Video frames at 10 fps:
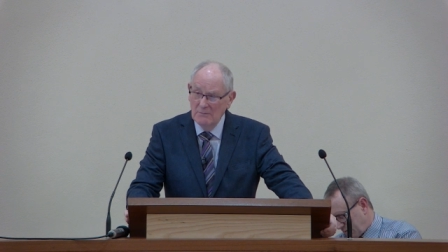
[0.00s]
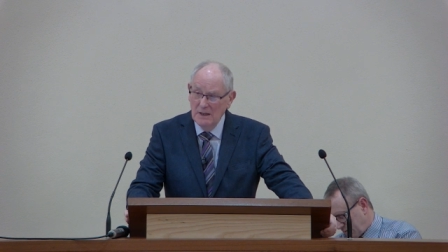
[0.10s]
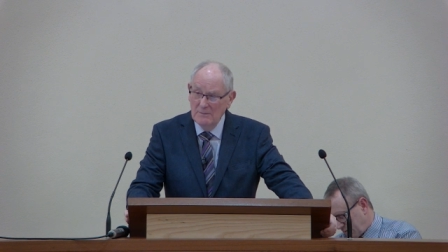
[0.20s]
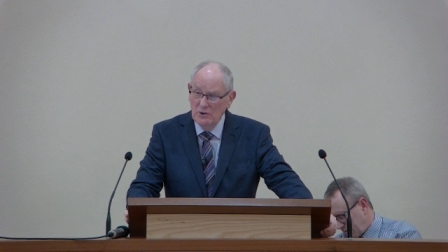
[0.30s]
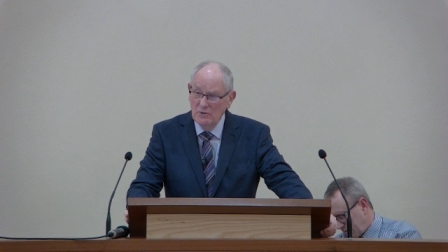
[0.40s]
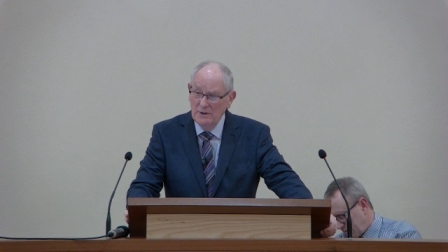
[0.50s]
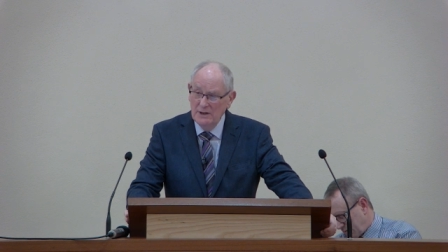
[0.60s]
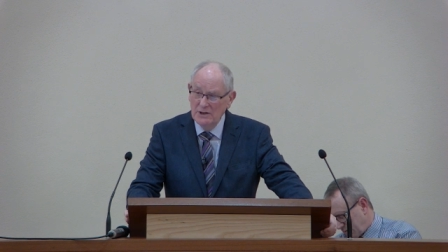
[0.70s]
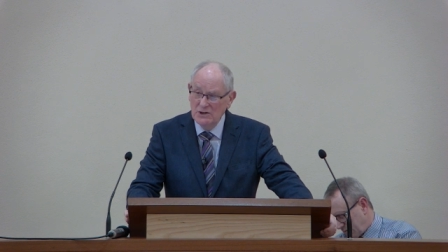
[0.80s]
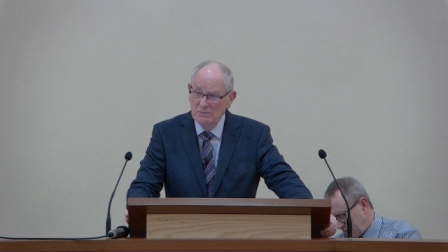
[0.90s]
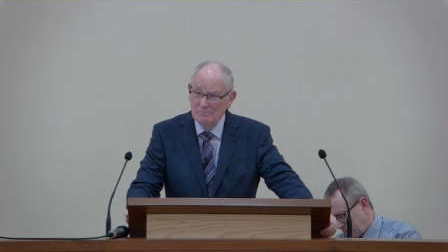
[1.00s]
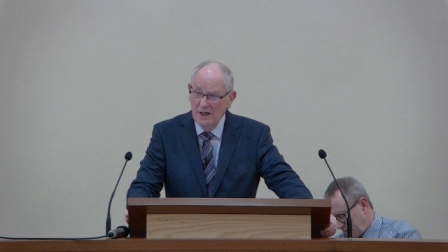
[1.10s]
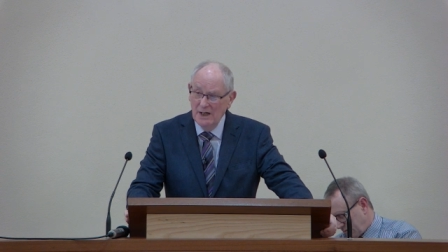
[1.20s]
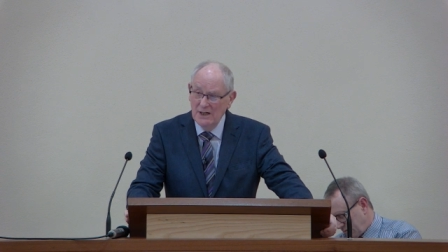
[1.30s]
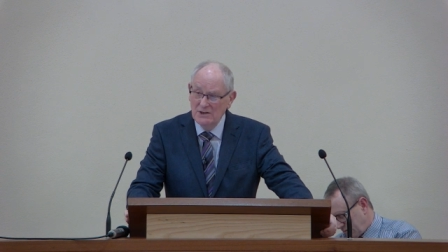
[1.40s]
And maybe you've been
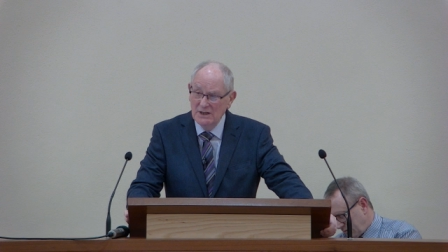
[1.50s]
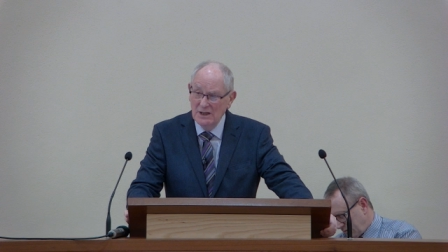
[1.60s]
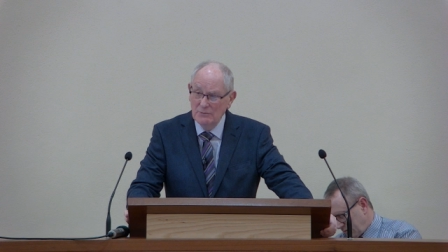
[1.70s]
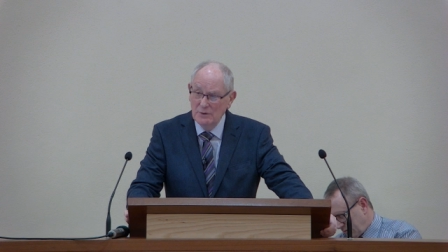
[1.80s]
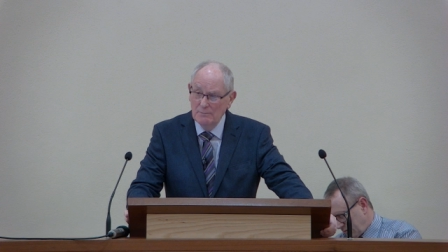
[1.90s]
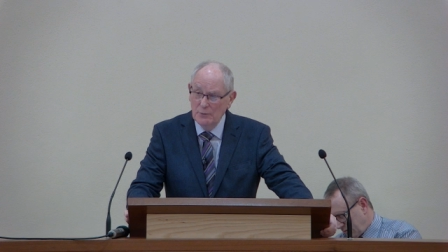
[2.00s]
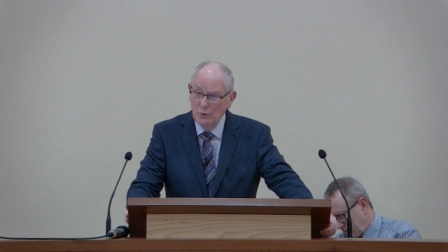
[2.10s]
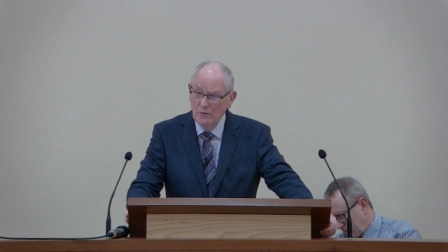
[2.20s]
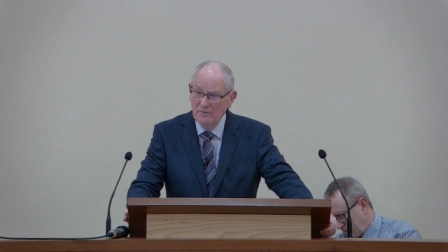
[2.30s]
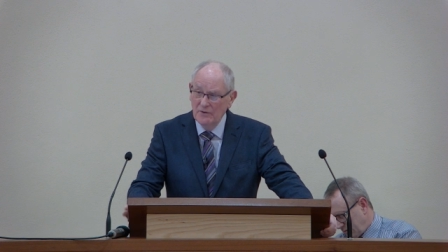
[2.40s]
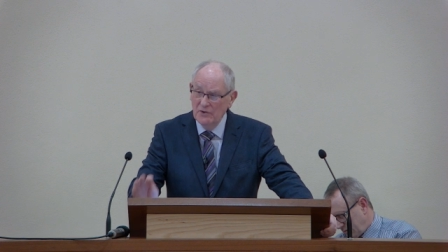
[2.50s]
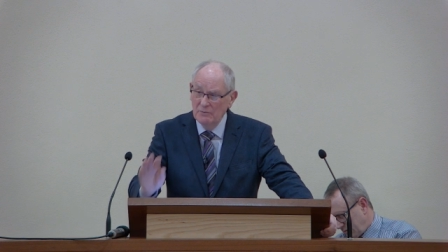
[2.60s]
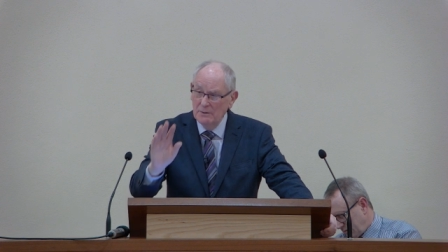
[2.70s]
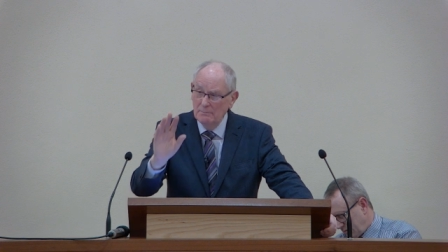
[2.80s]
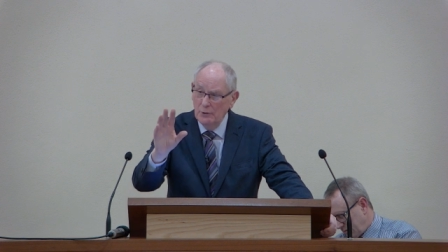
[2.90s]
despising that reproof or
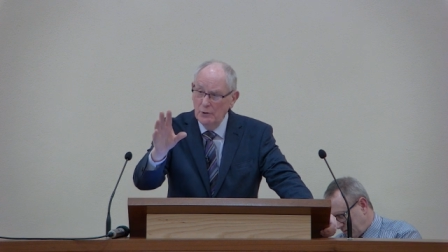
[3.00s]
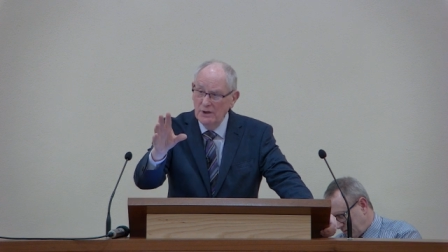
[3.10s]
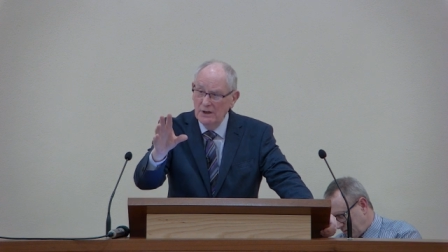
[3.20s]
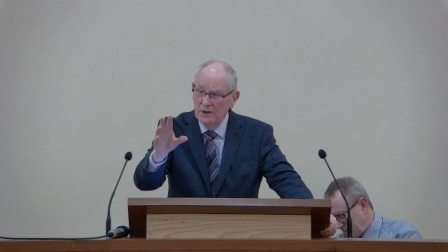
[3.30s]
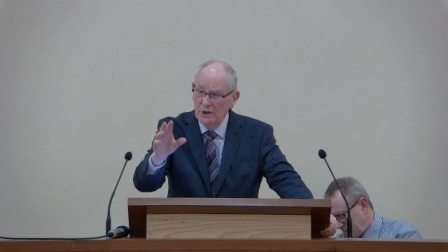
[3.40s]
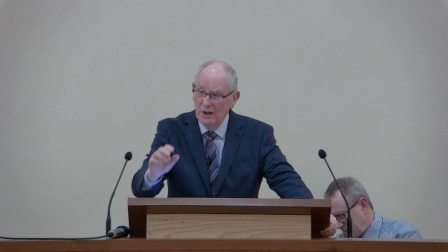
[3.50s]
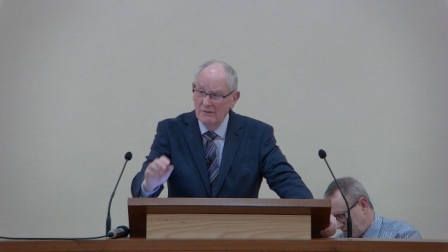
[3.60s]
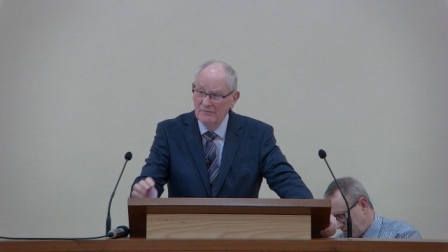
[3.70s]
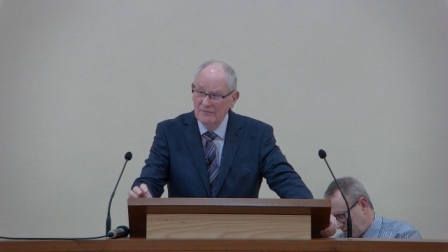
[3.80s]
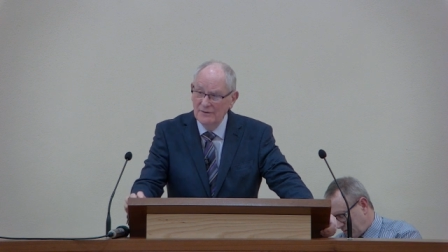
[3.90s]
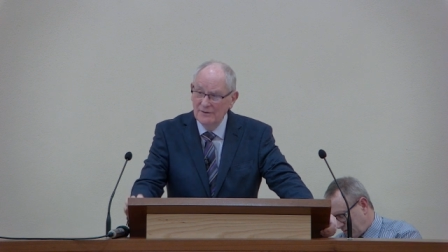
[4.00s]
you've been putting it off.